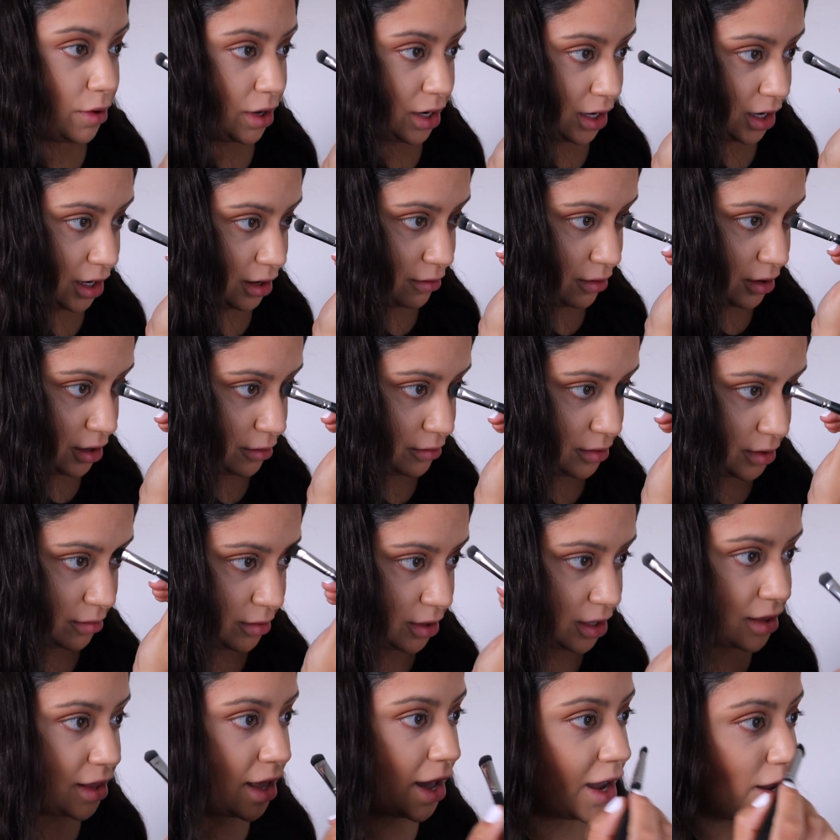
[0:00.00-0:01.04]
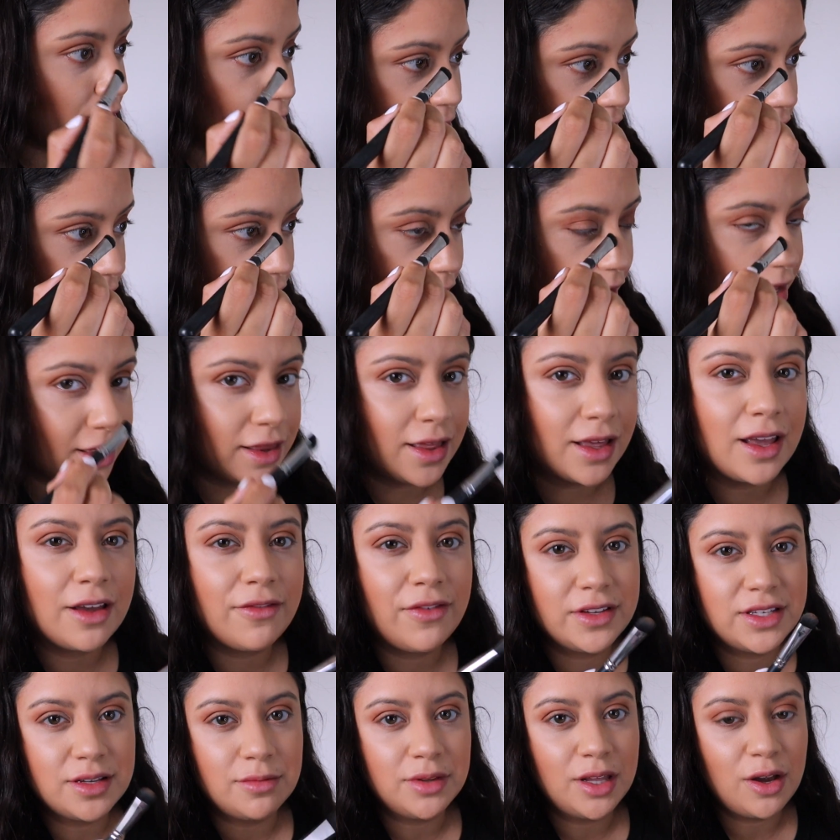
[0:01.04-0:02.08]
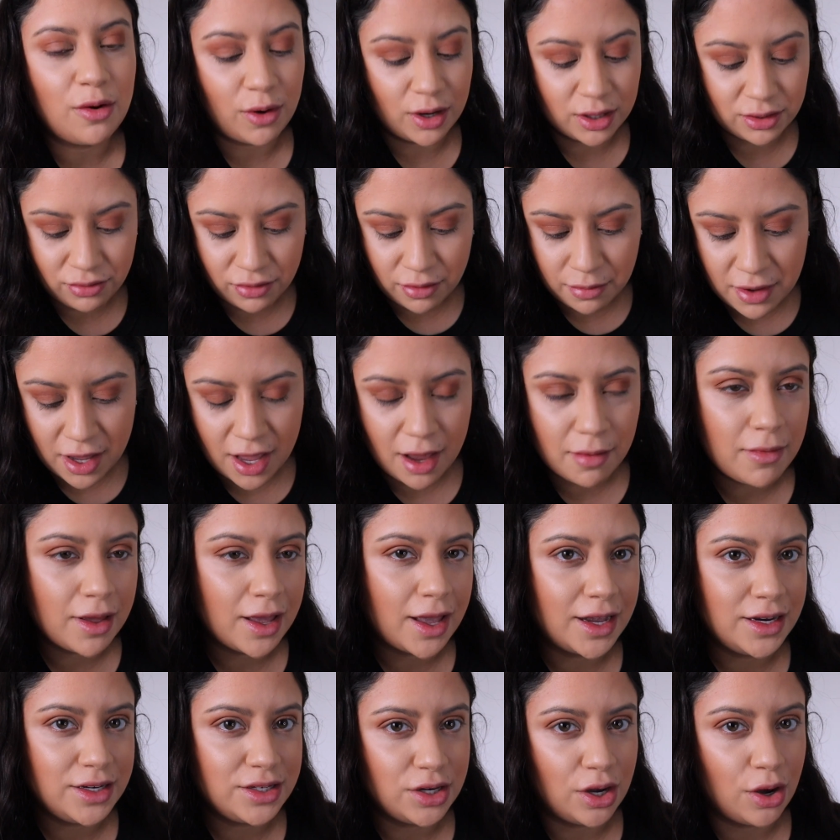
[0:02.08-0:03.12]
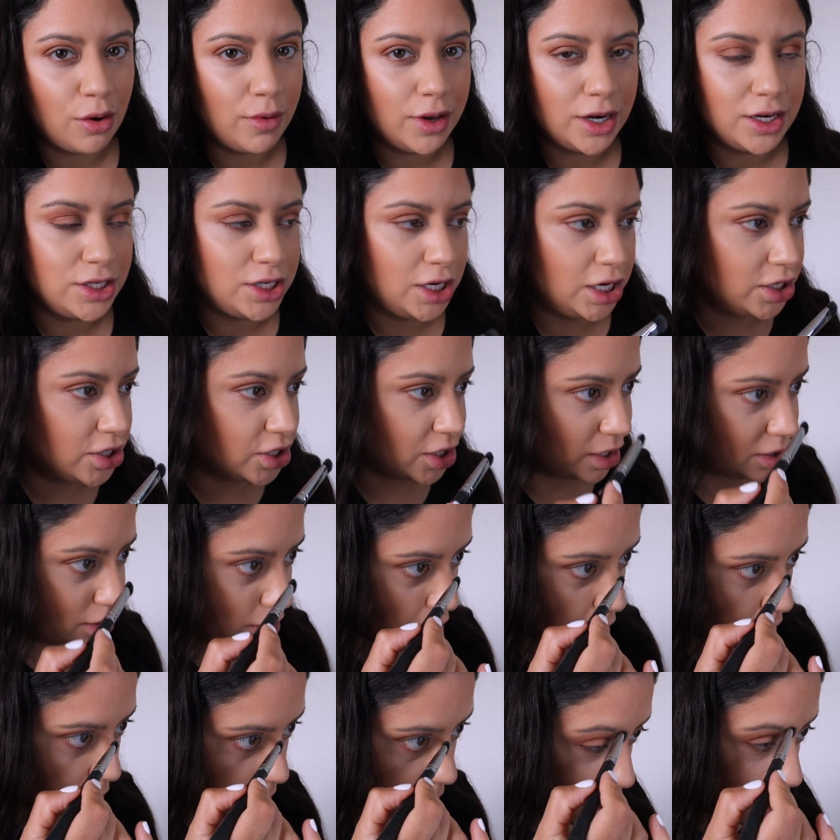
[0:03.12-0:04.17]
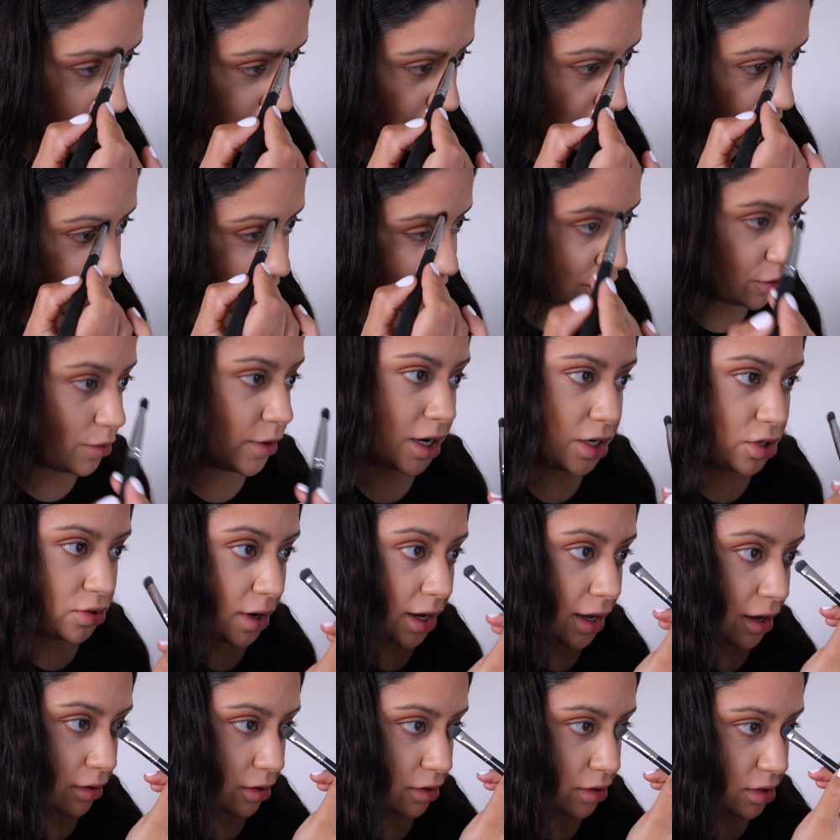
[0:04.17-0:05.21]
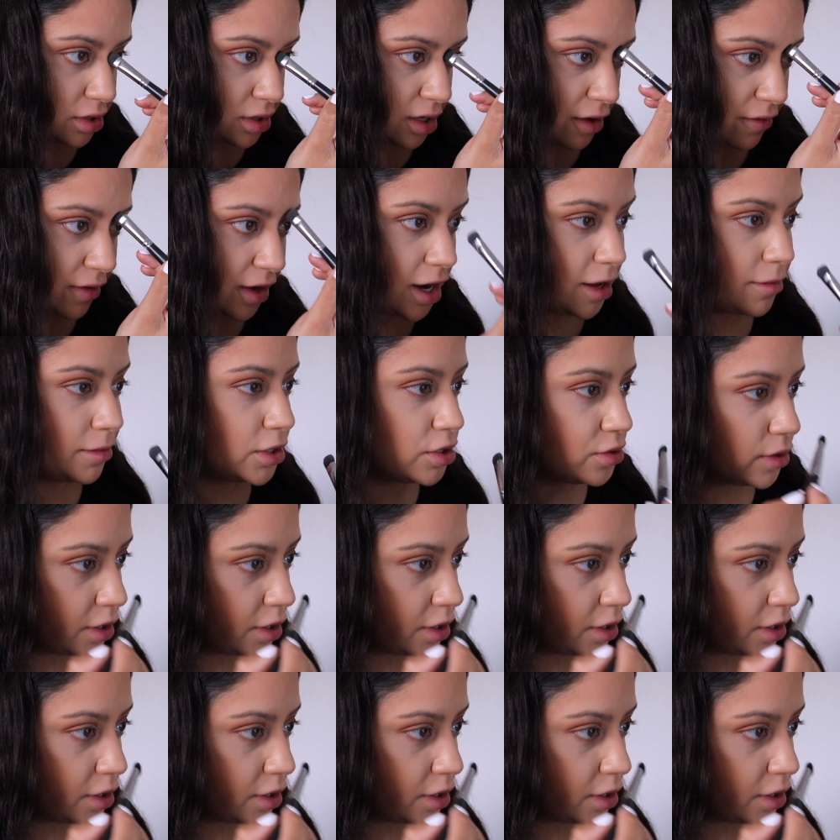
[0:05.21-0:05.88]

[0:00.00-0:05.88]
want to get rid of something that I really like. Like, if something works for me, I'm like, I don't want to change it, you know. But I do want to try out new stuff, and I've been